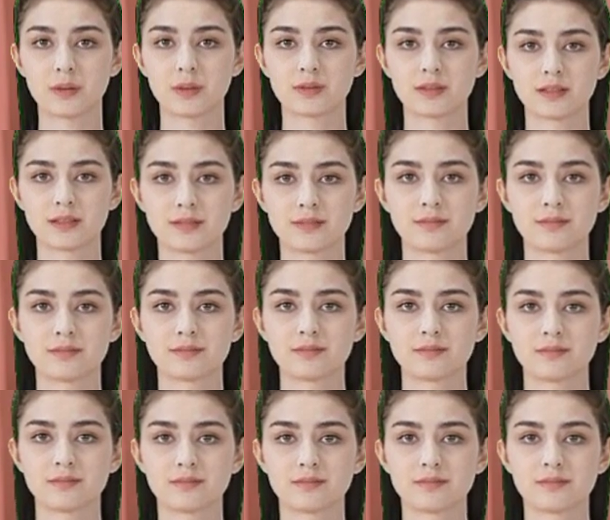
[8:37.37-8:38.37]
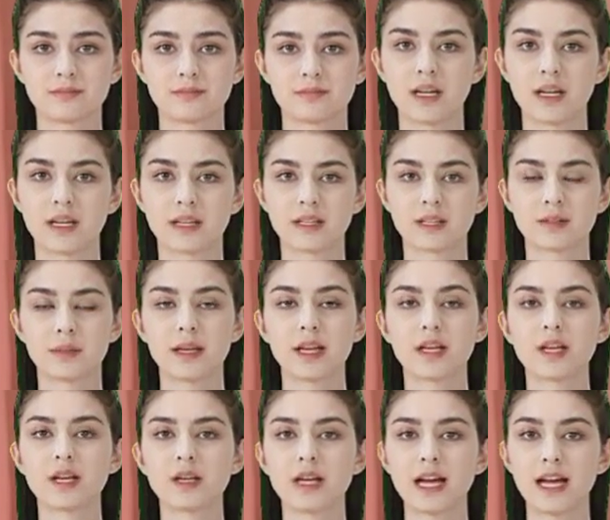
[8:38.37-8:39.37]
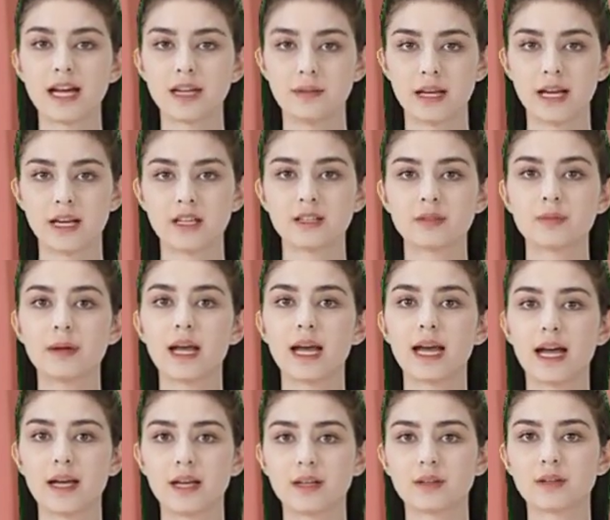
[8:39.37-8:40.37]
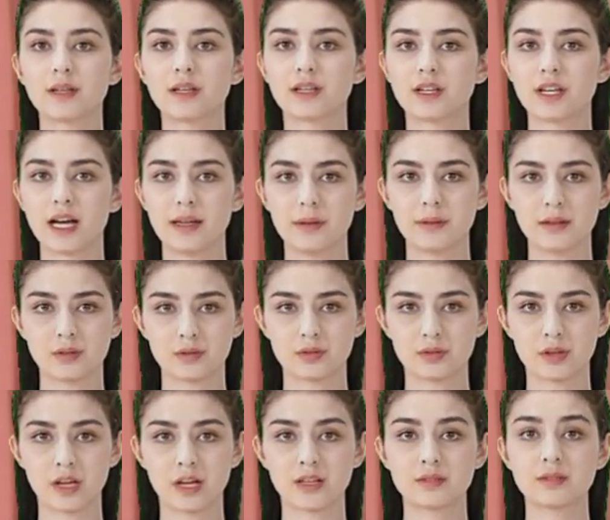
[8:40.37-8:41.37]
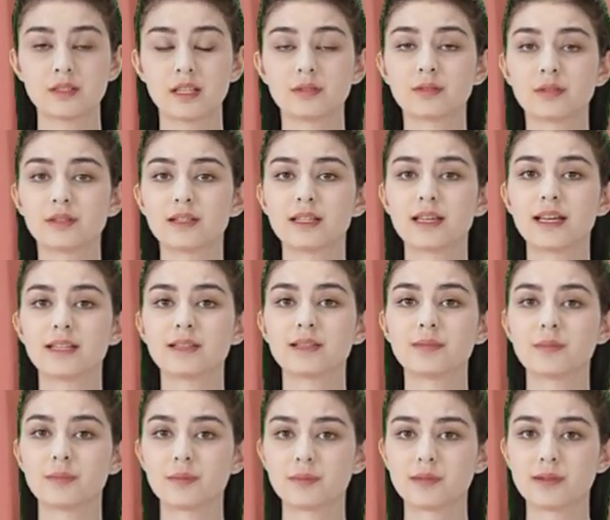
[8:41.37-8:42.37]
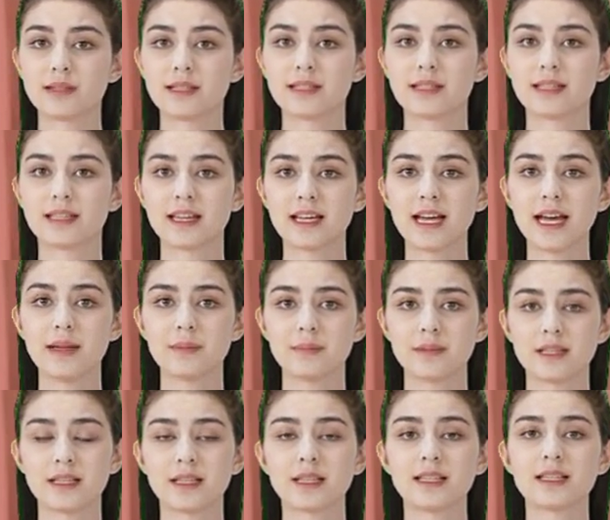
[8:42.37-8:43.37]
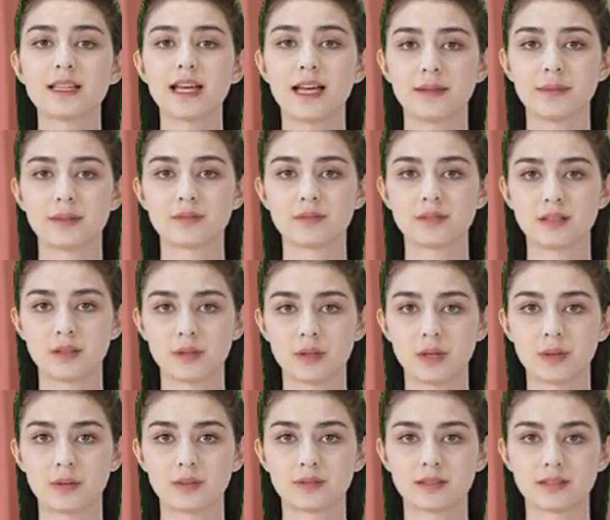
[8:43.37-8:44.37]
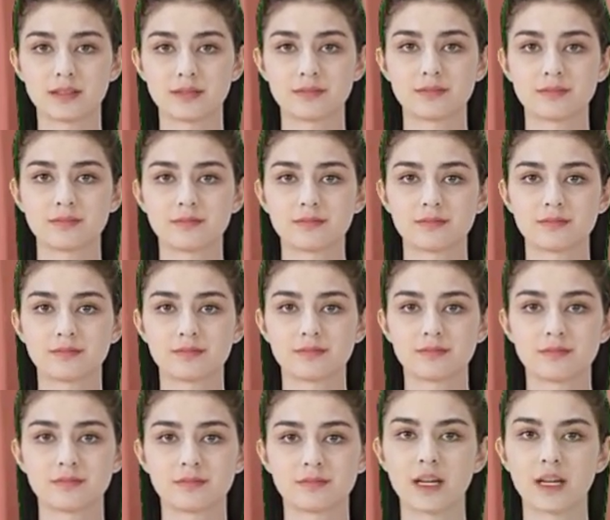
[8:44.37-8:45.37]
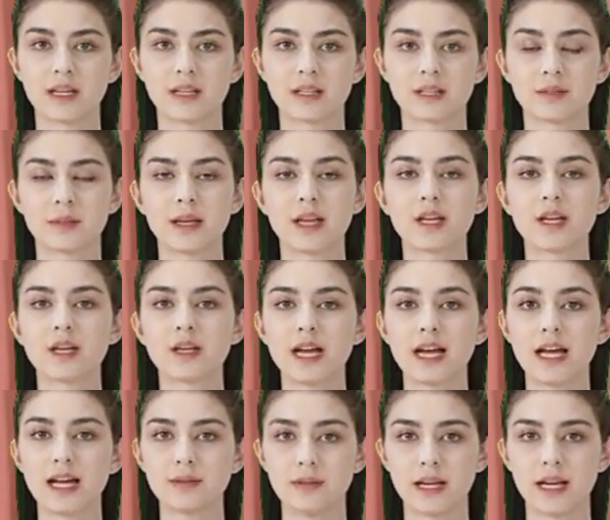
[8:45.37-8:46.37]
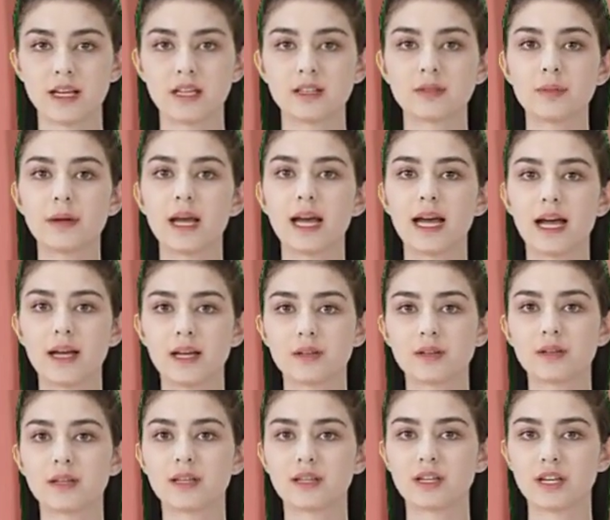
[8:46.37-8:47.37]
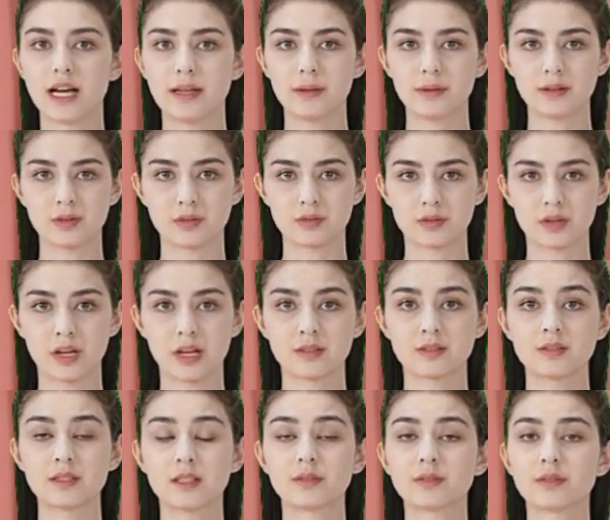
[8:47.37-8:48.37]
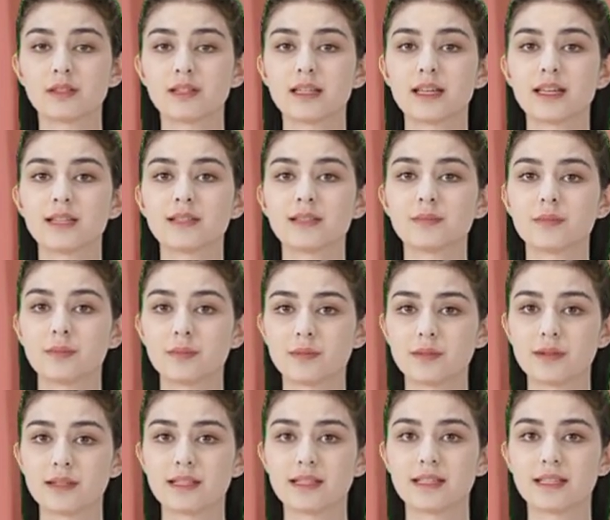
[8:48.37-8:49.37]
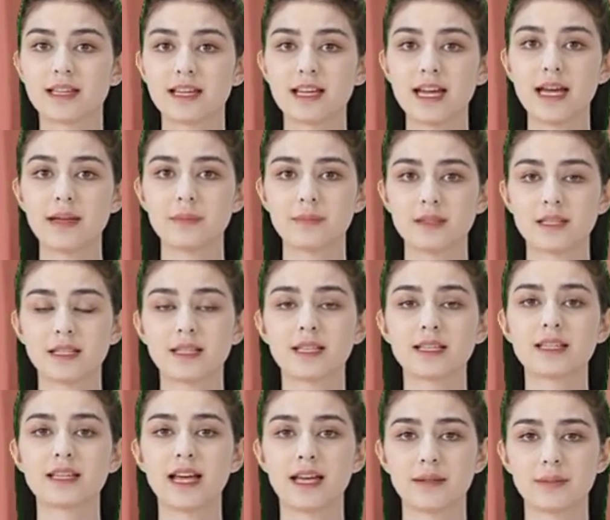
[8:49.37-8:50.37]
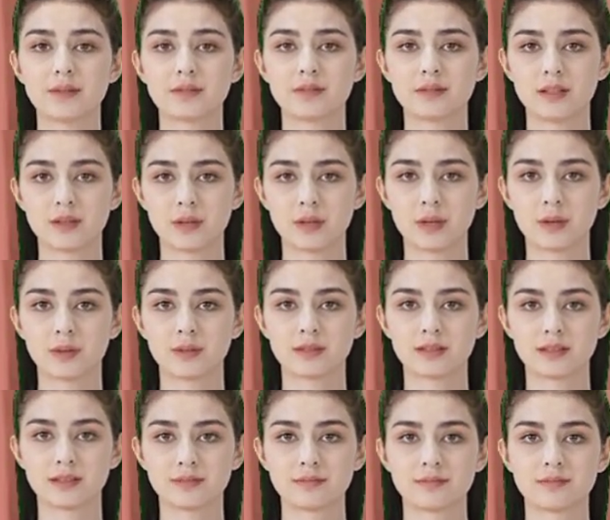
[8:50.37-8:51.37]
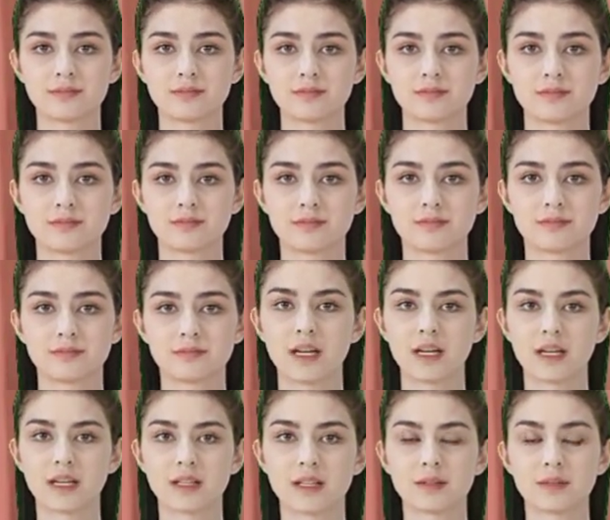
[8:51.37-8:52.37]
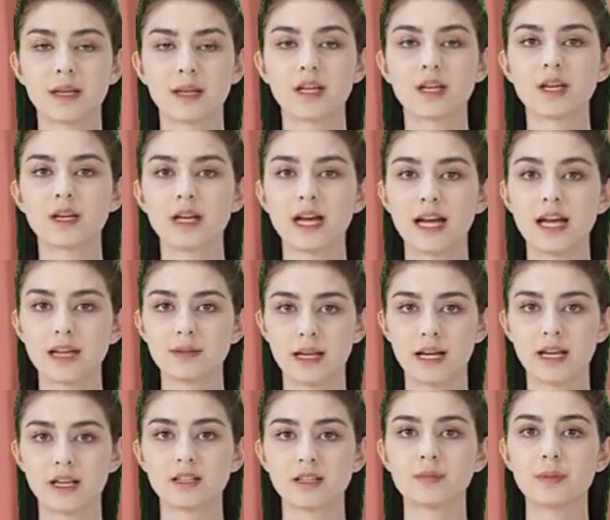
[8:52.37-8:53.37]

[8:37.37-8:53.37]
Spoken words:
How HIV affects lymphocytes. Controlling the spread of STIs. The spread of STIs such as HIV are best controlled by limiting the number of sexual partners an individual has, not having unprotected sex, but making sure to always use a condom,